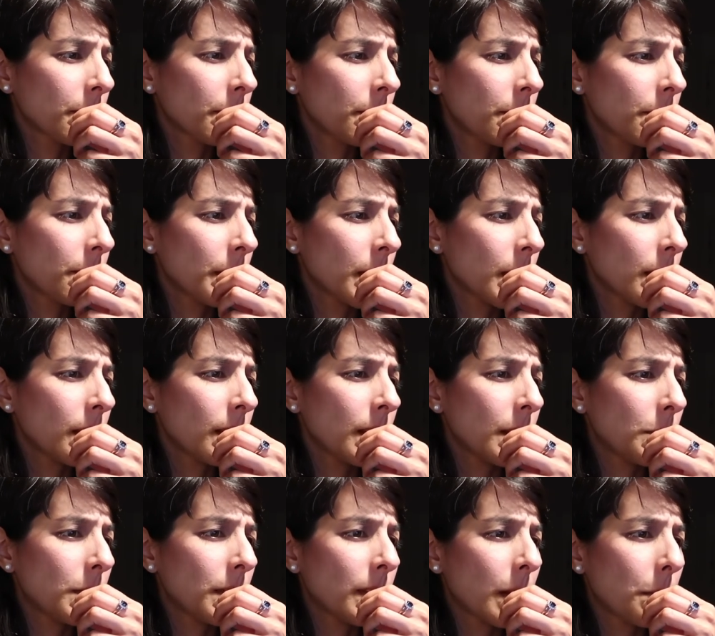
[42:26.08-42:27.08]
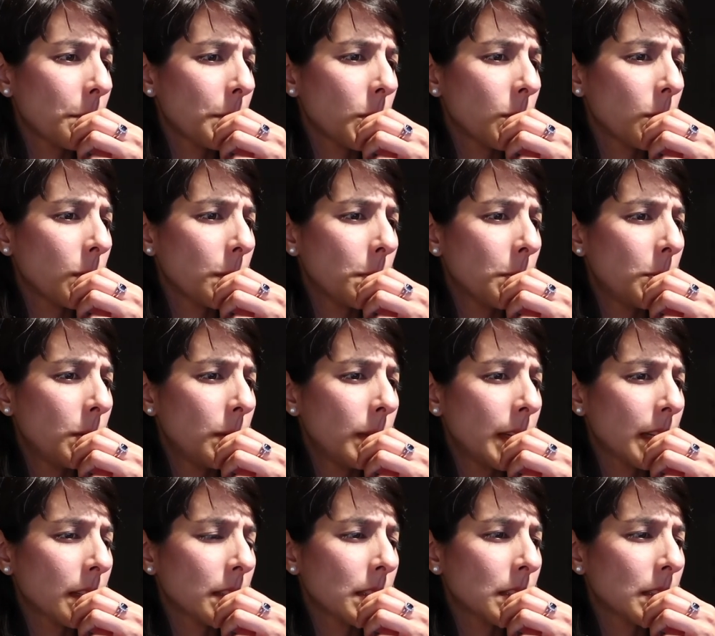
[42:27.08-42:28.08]
mm, I think that was Capricorn Moon
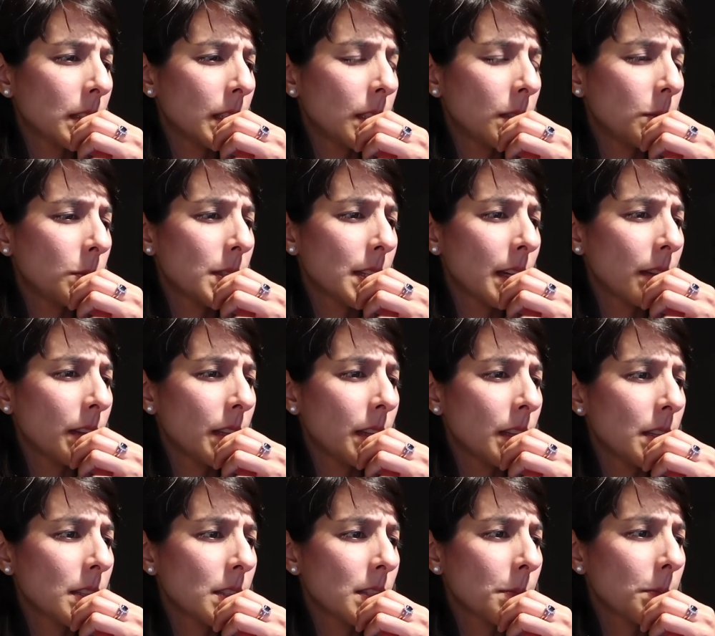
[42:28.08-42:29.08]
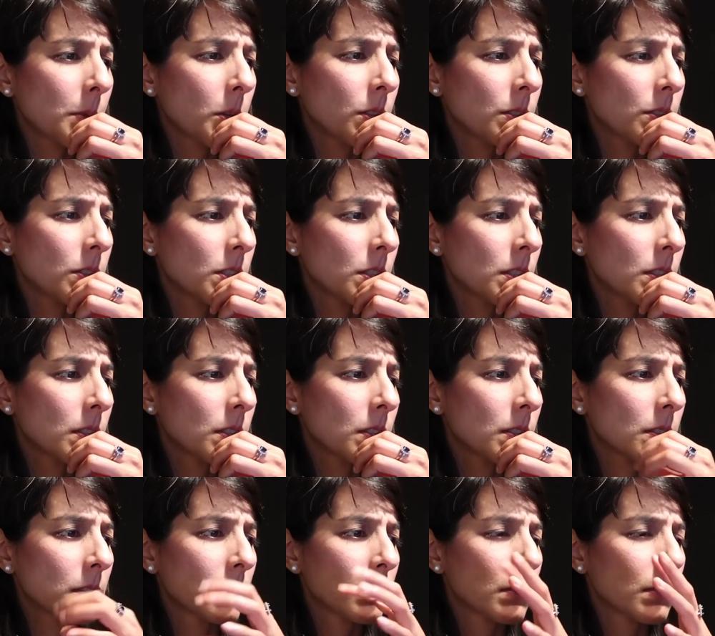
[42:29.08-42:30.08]
actually, who was having their
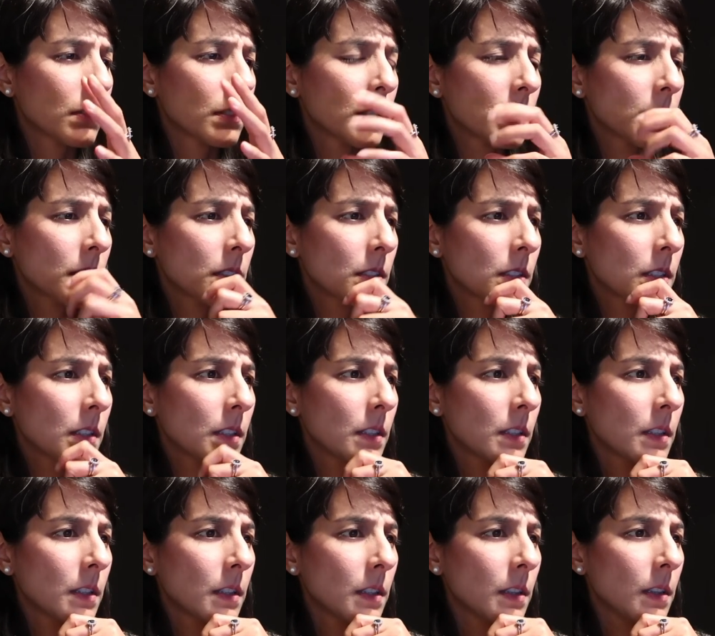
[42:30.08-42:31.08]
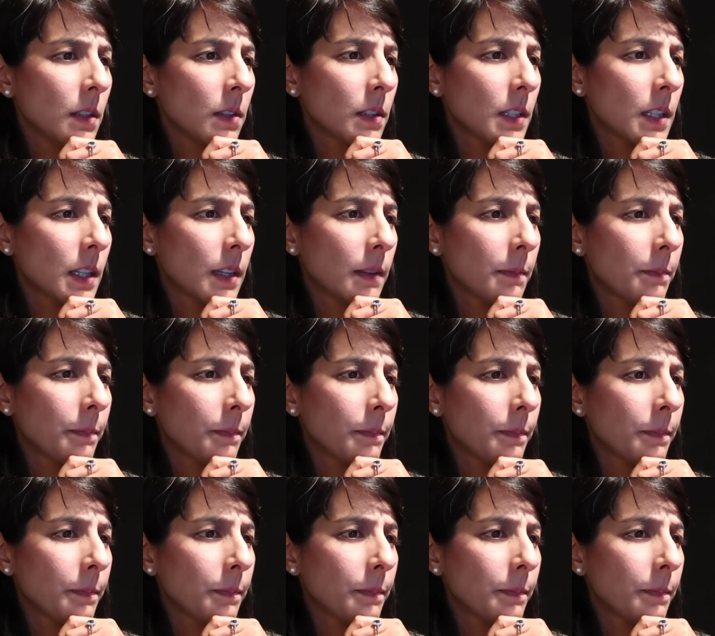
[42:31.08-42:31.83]
subconscious looked at.